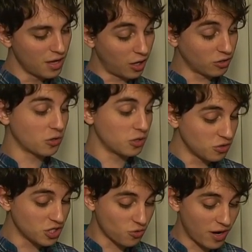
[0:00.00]
It also
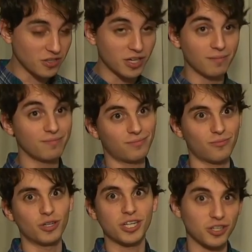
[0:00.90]
uses grenadine,
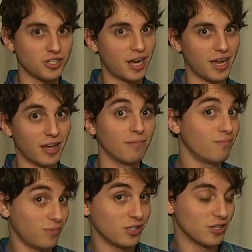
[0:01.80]
which I just said I had,
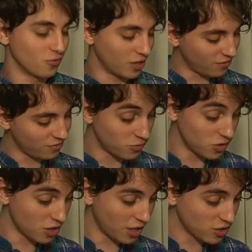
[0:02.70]
because I do have,
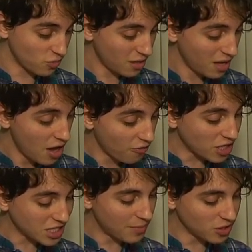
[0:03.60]
used it last week.
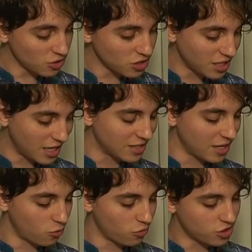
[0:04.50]
Fresh lemon juice, got
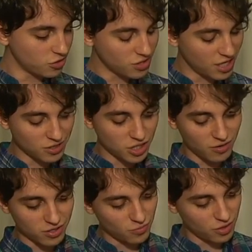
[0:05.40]
that, orange juice, yeah,
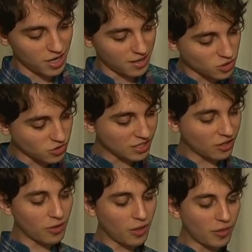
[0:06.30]
cherries and whatnot. So
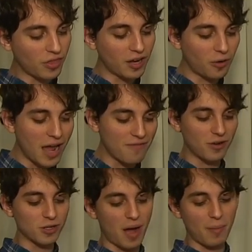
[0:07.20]
technically the only thing I don't have
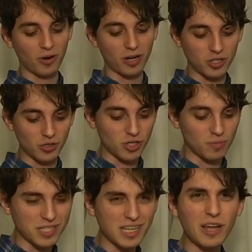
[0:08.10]
there is pomegranate juice,
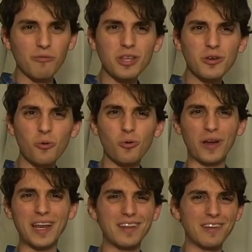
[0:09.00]
but it's got that really cool
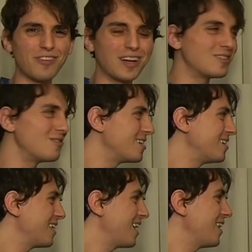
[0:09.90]
gradient effect to it.
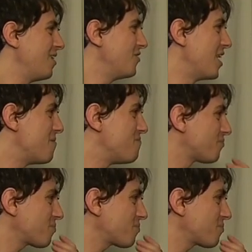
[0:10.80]
I love that.